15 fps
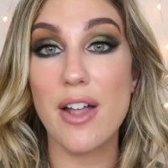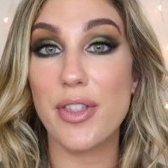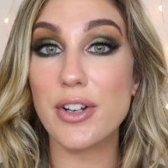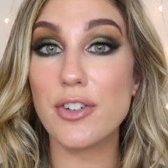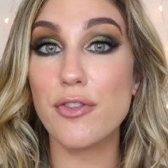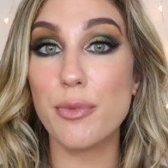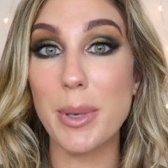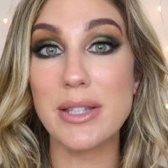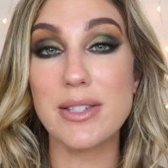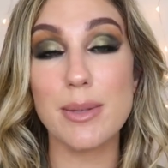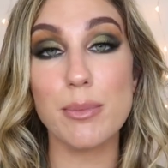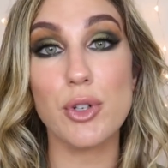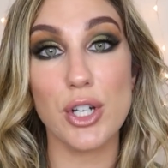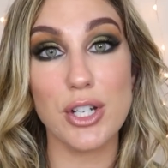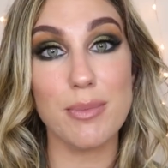There have been
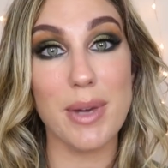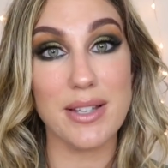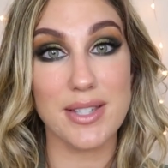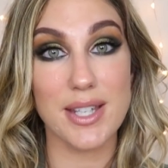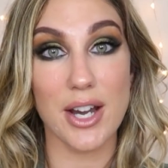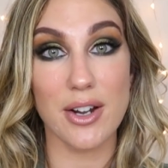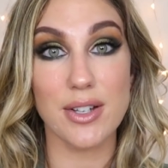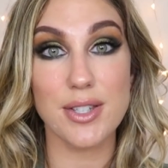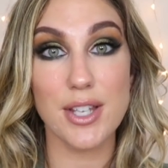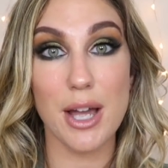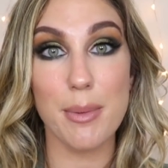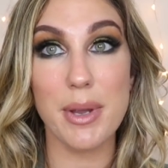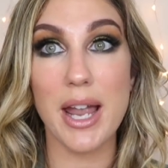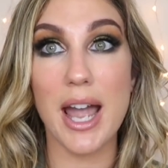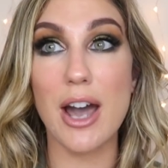some good mascaras
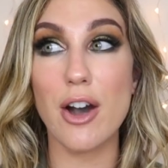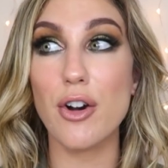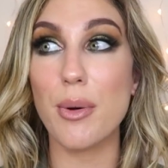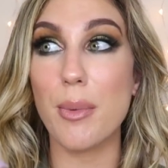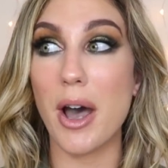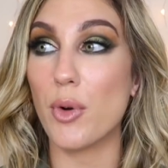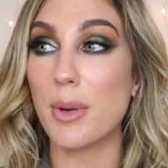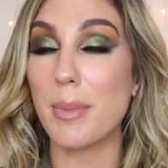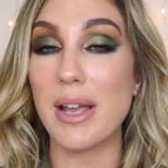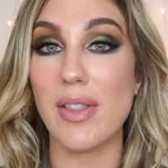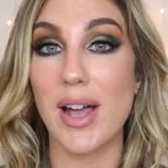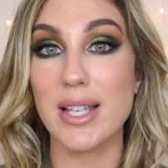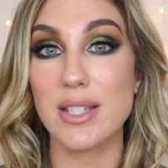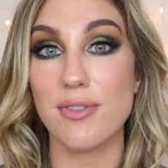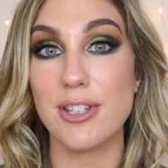coming out. One of my
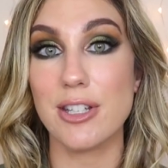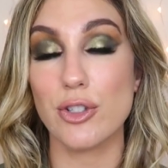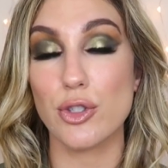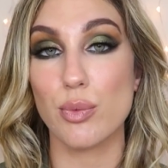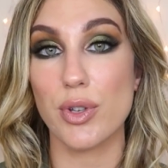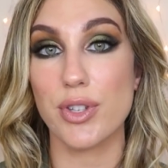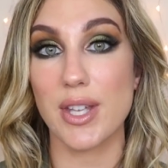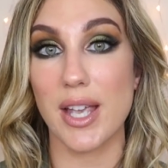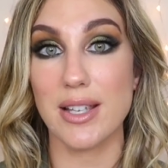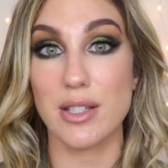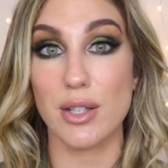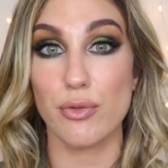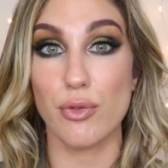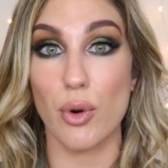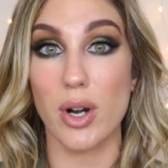last videos was a
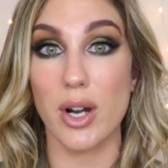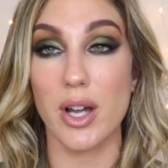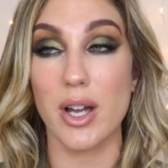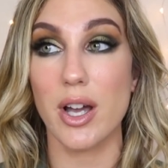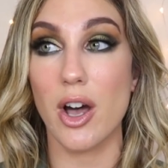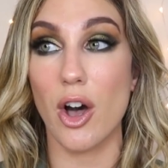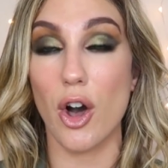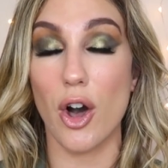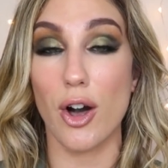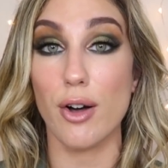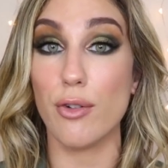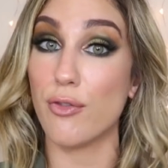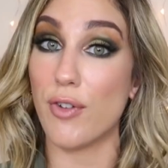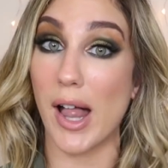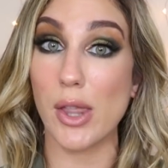Sephora
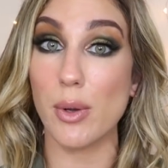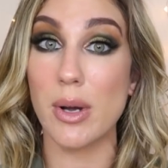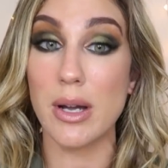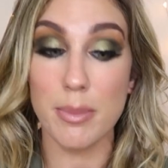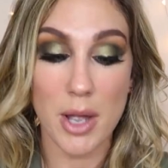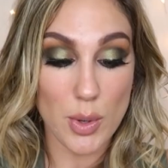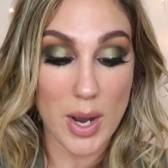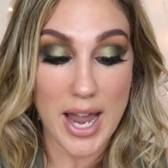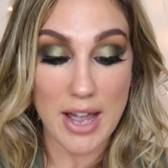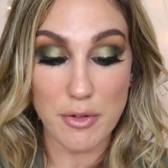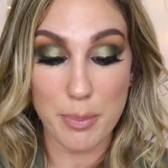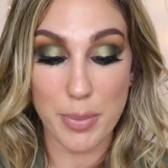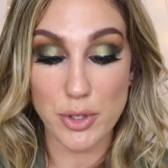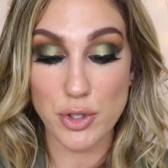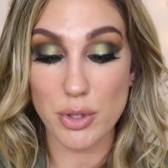haul follow-up, so I have a
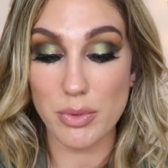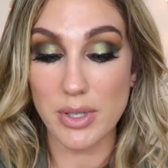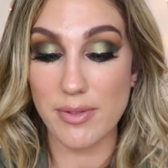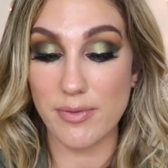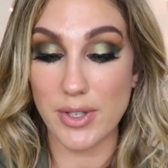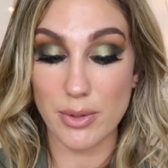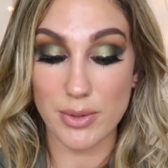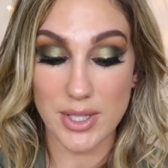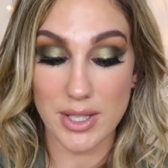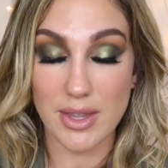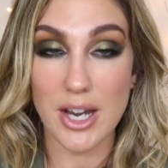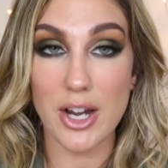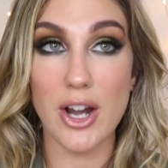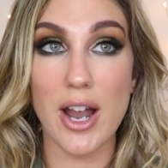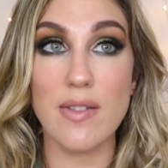bunch of reviews in
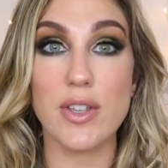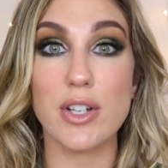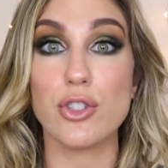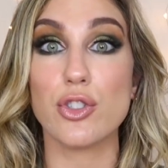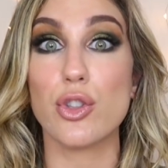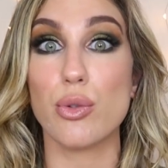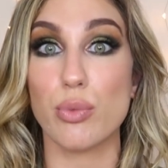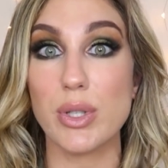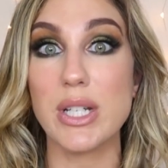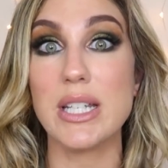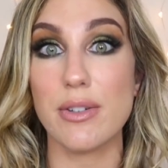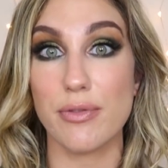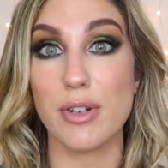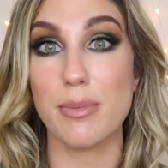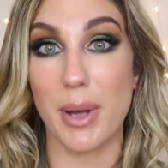there, and there's three
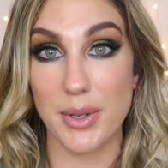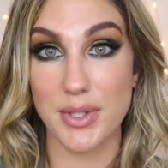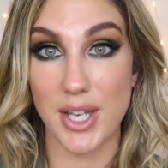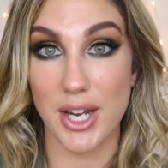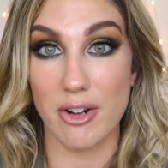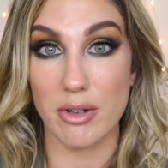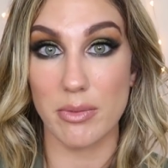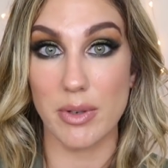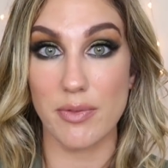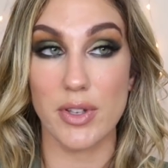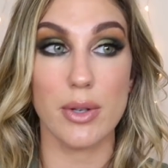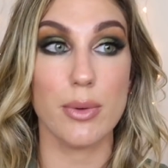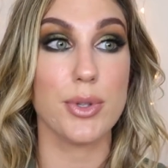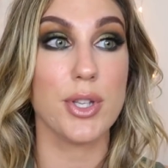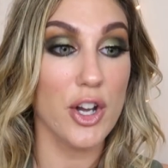different mascara
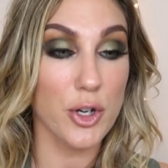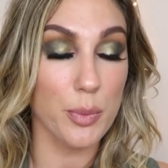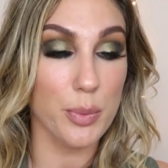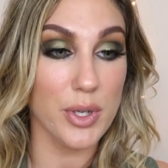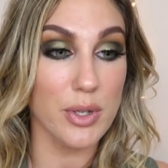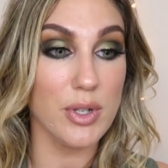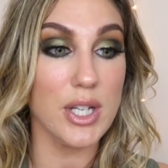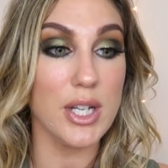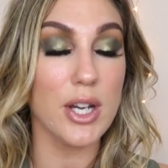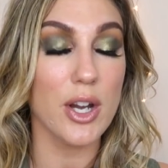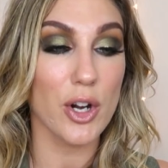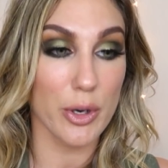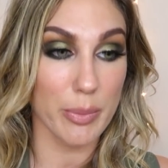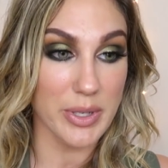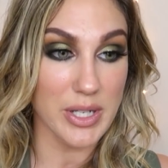reviews. Huda
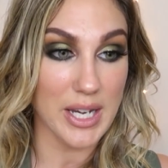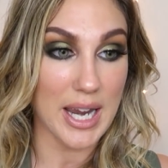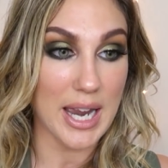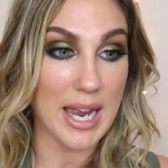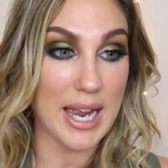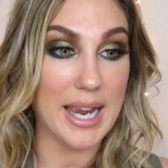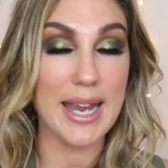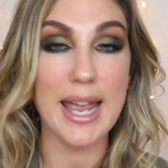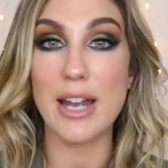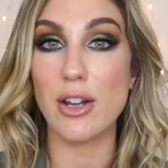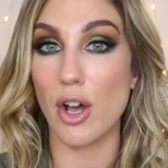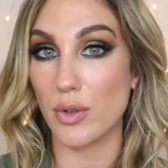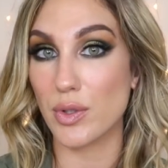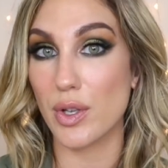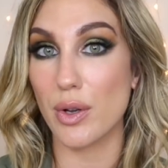Beauty, Urban Decay, and and
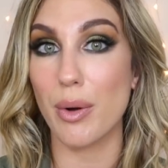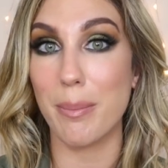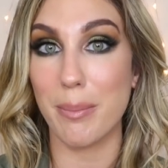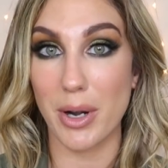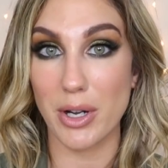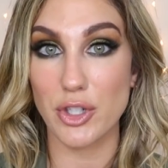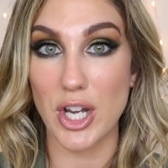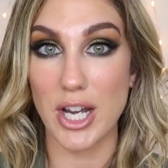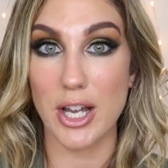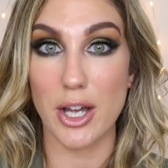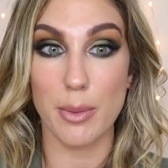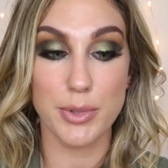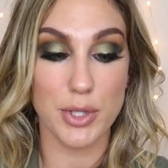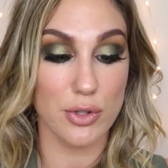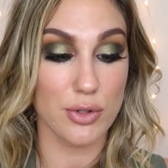also Marc
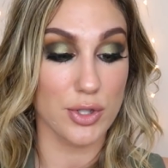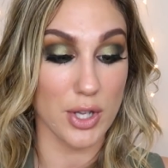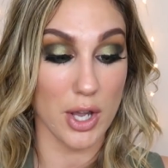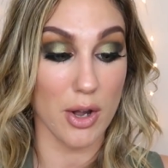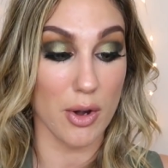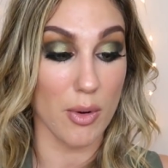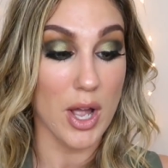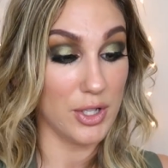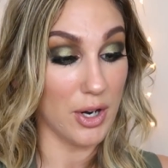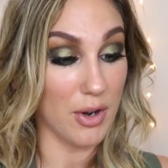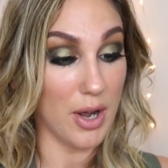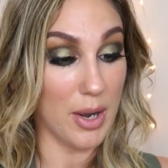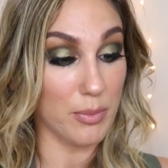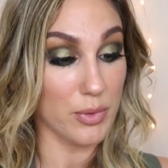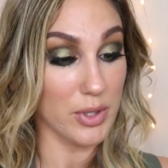Jacobs. So, you know,
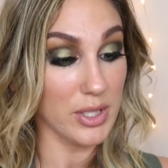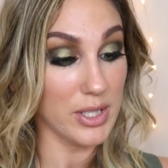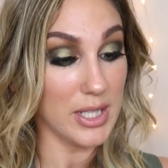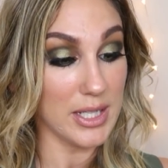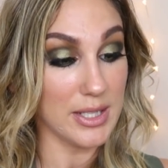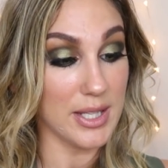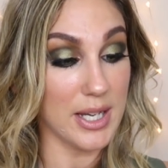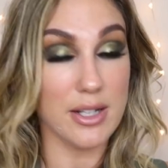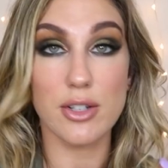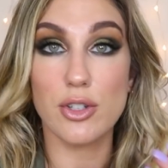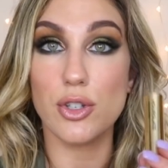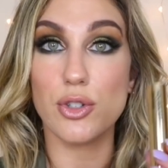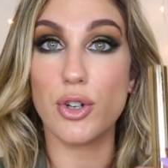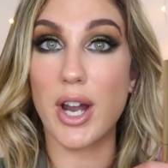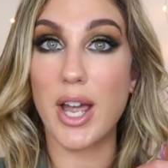I'm really excited
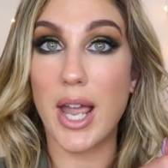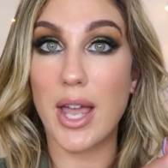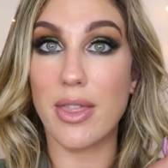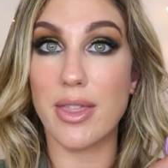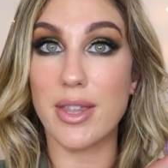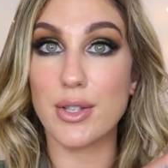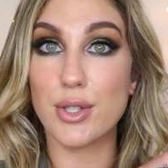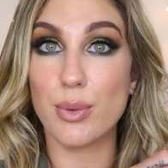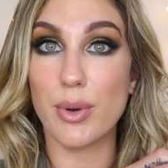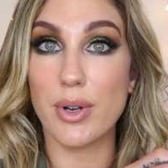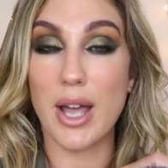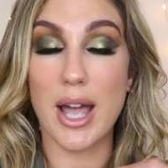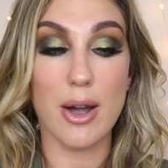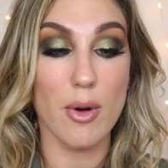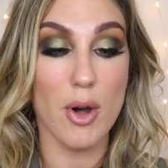to try this
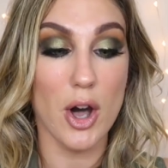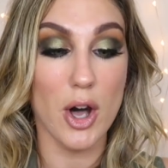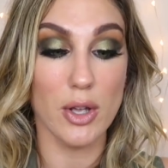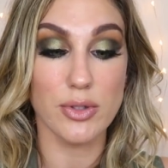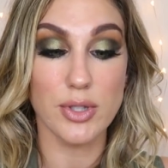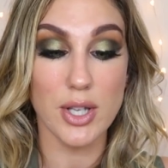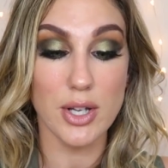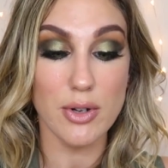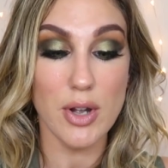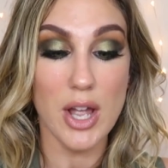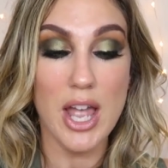one out also.